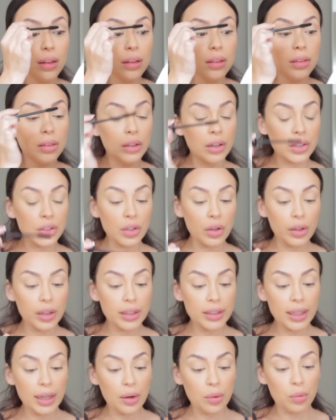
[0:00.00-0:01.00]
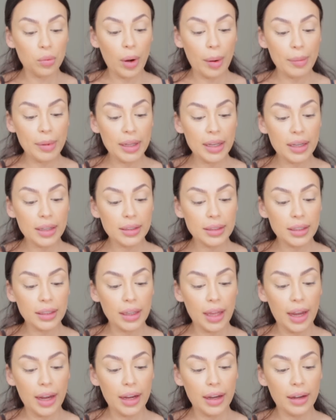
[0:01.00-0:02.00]
there's all these like remedies and
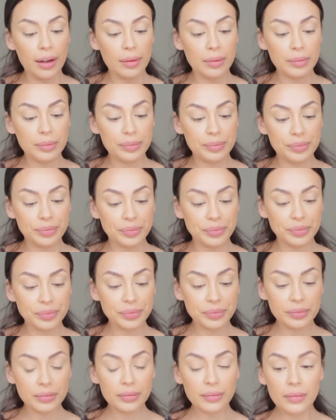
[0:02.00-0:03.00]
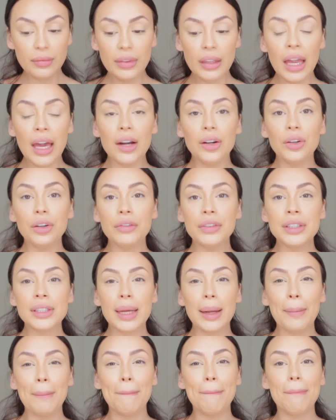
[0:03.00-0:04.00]
like I don't know if it's
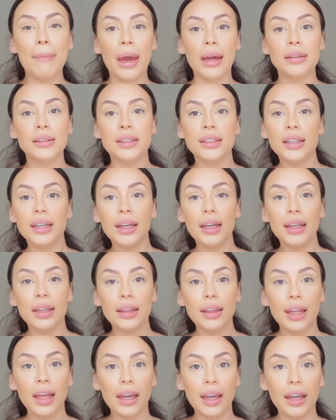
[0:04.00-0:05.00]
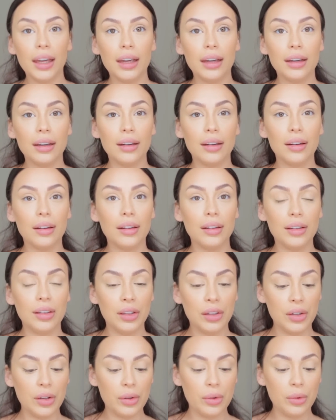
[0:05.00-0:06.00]
like Mexican, like, you
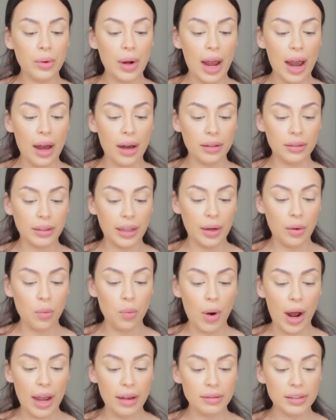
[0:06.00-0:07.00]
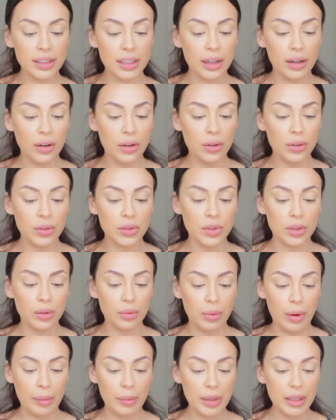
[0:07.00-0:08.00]
know, like wives' tales or
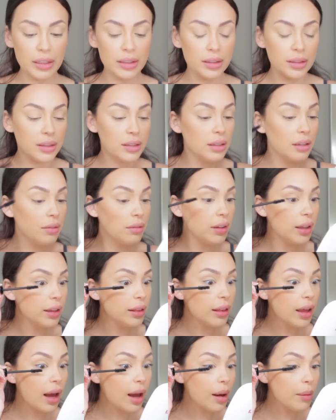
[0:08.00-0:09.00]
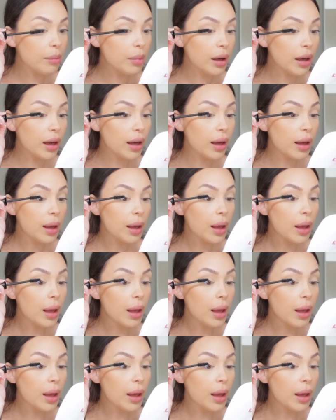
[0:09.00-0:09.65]
remedies and stuff like that, but